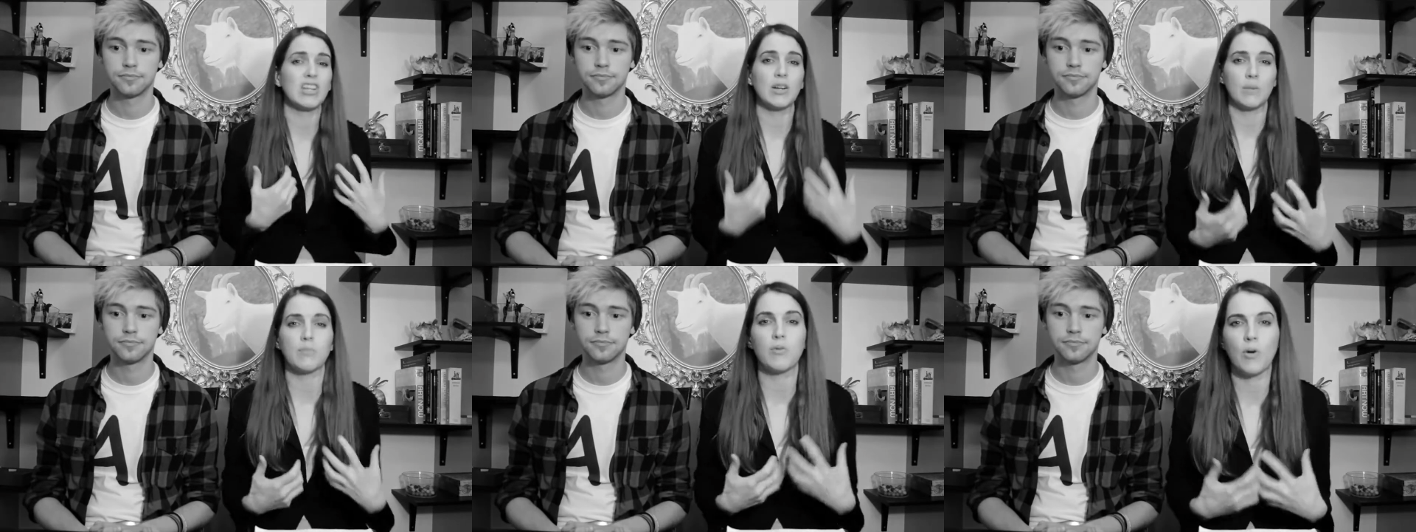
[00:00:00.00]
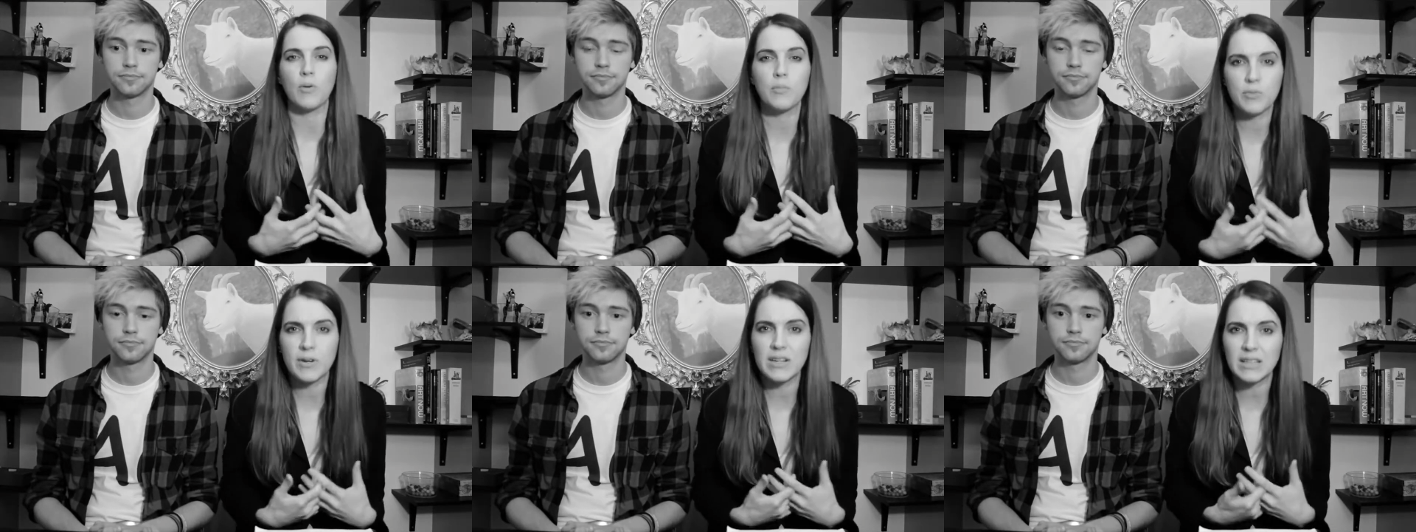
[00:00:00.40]

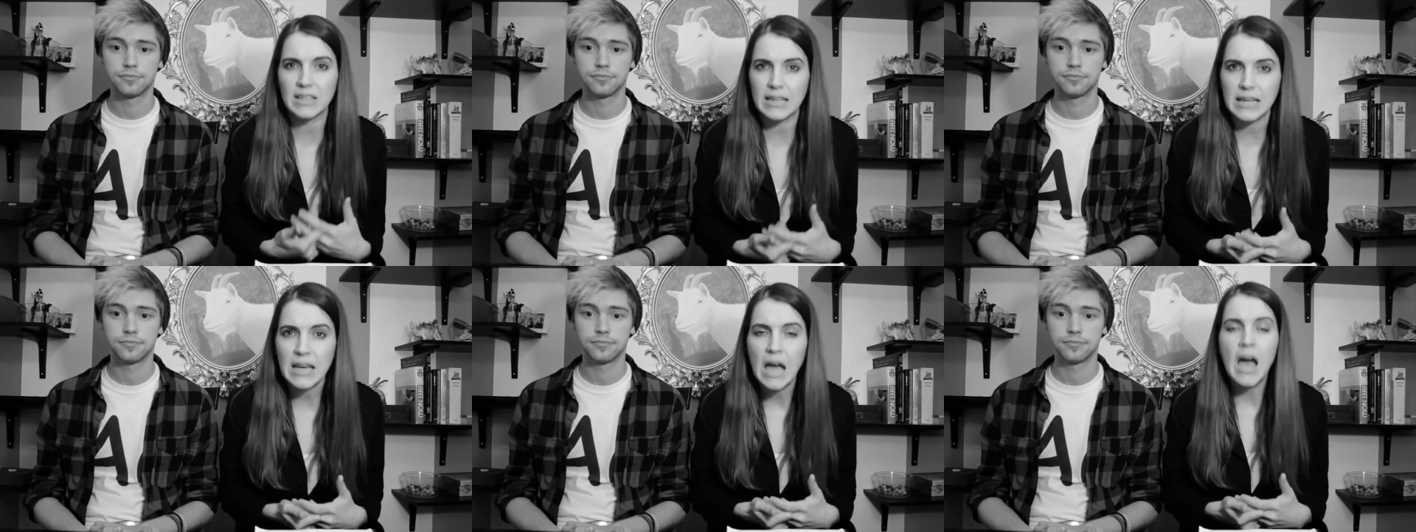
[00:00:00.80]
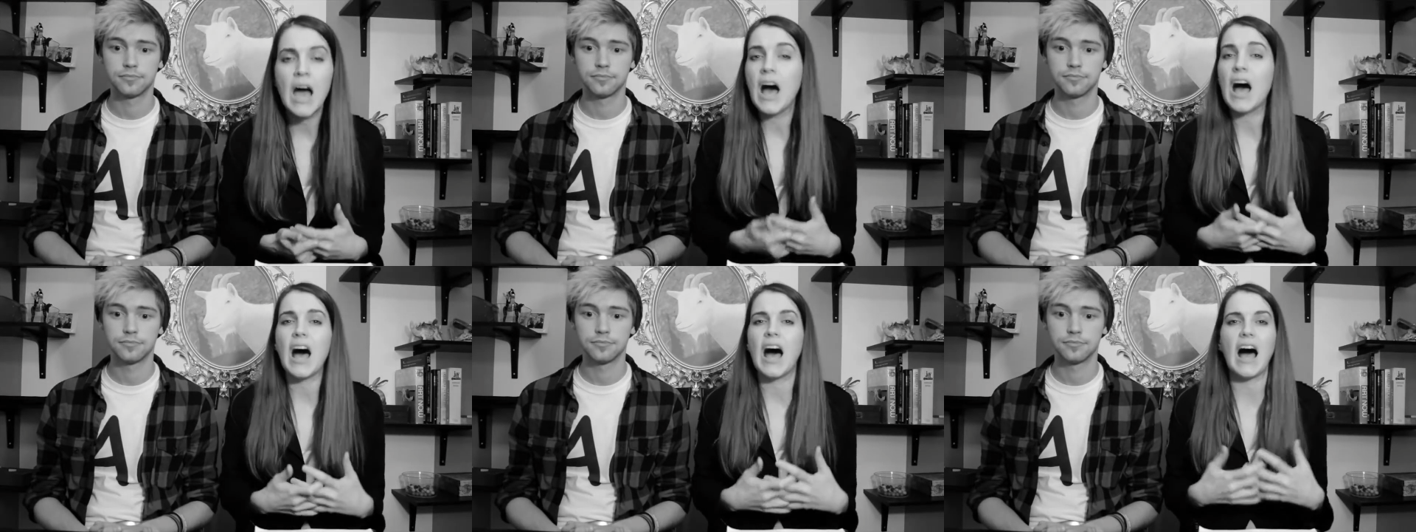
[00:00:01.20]
Speaker 1: inappropriately,
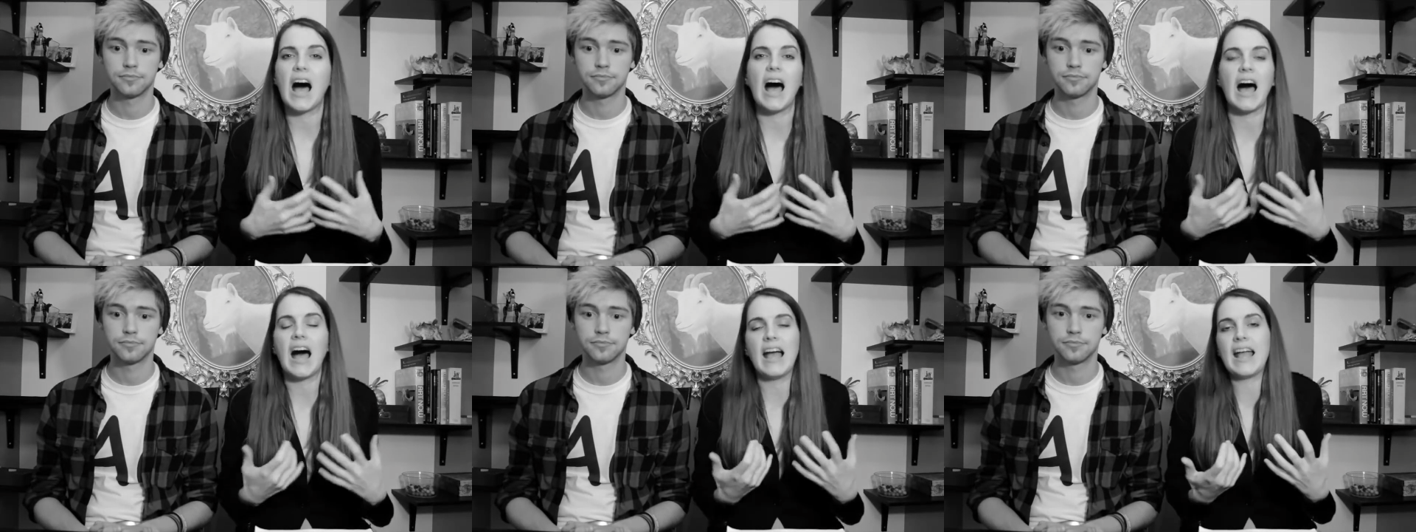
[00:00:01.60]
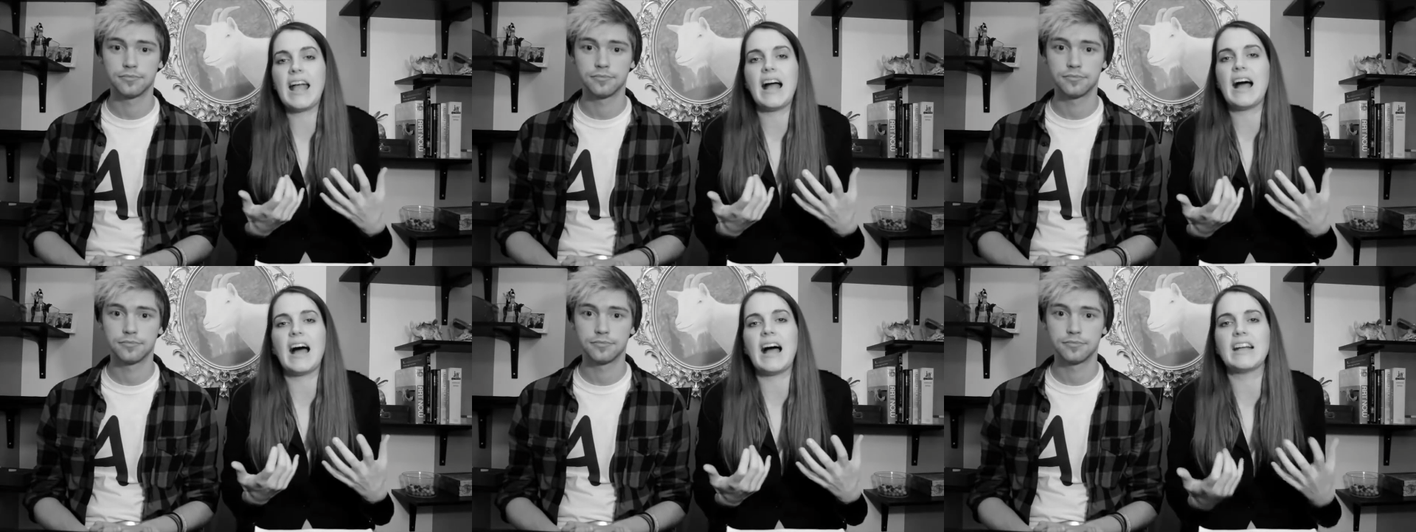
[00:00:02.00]

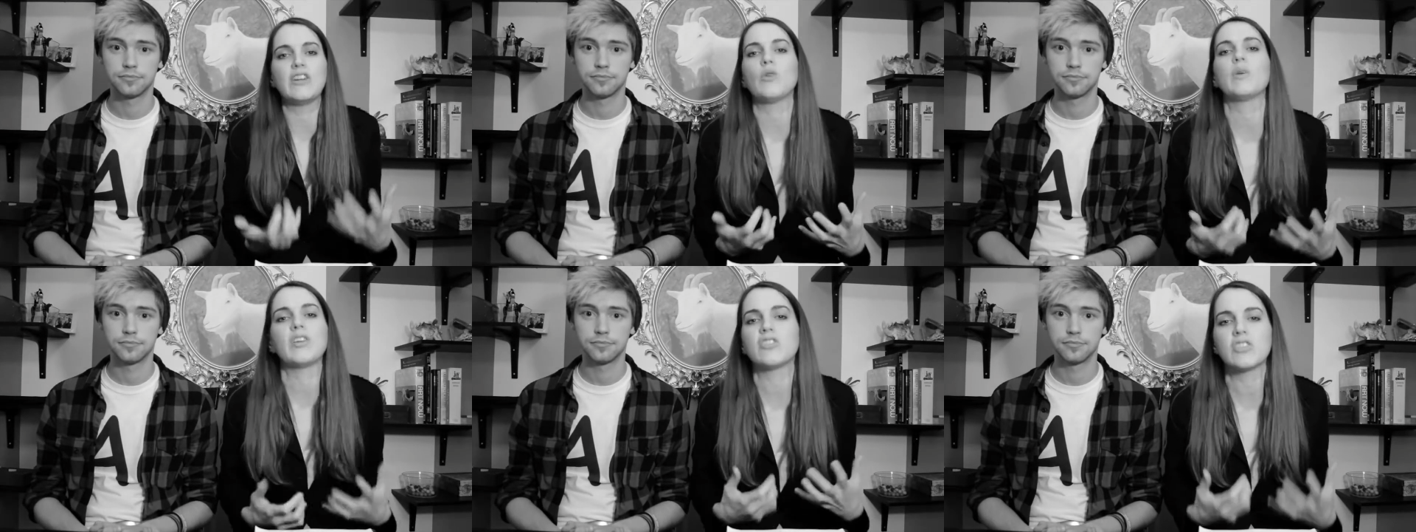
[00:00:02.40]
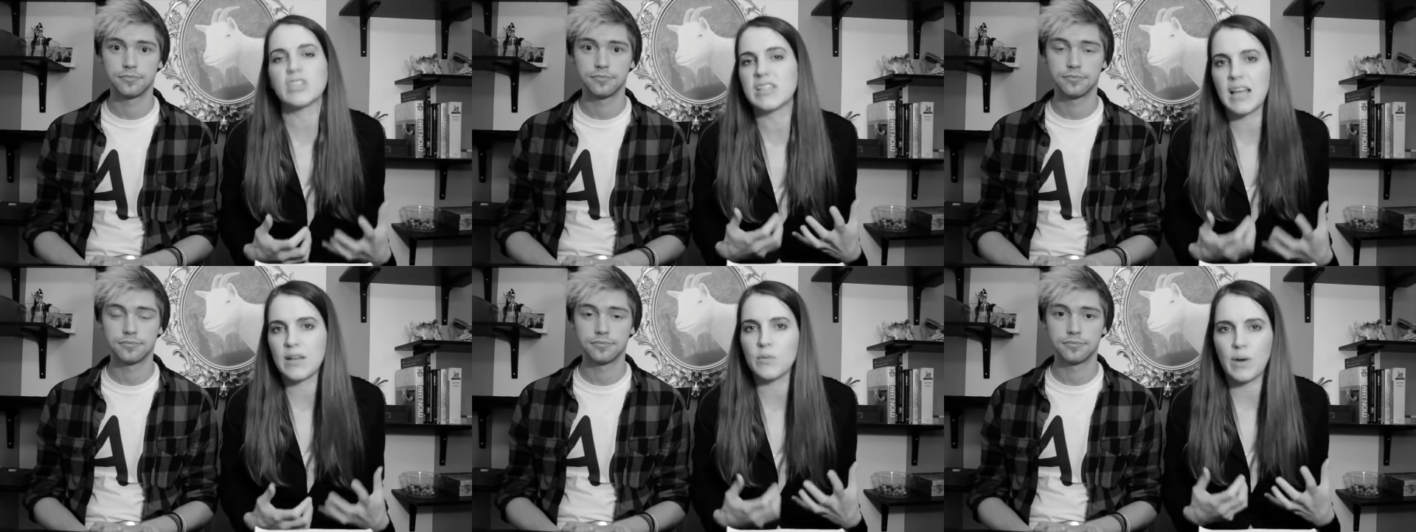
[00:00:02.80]
I don't
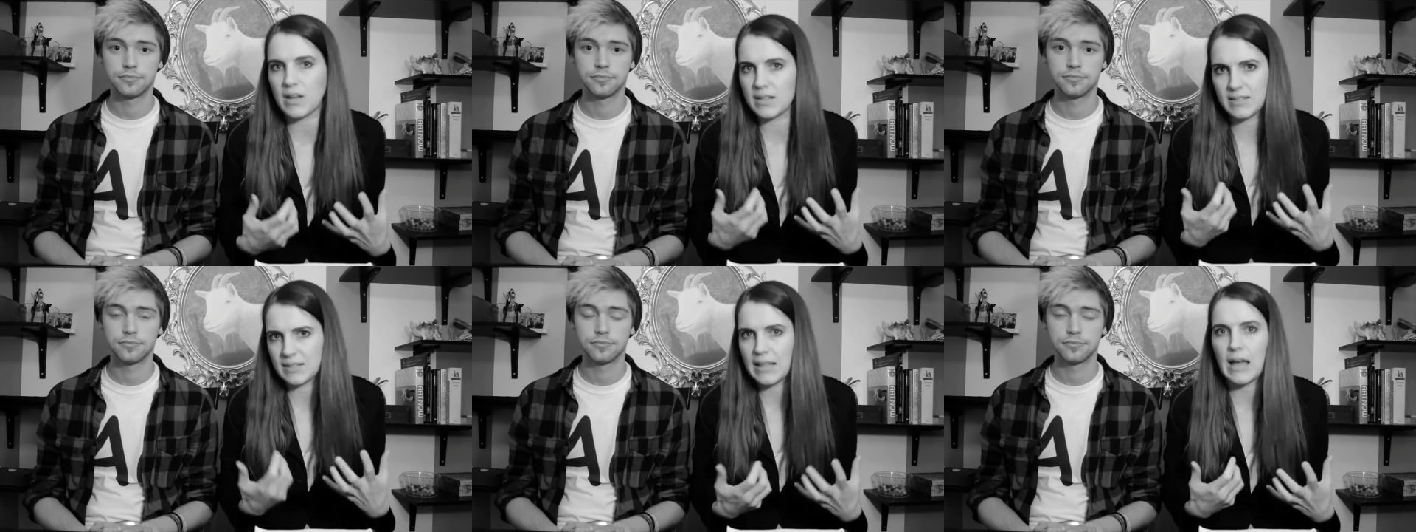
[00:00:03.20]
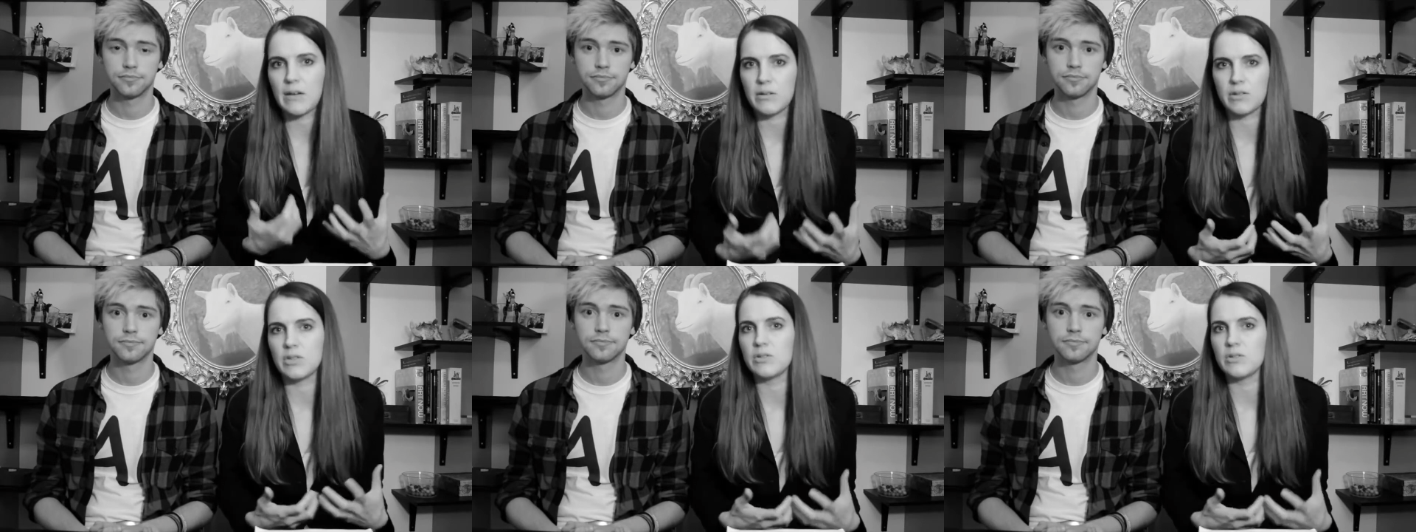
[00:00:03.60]
understand why it's allowed on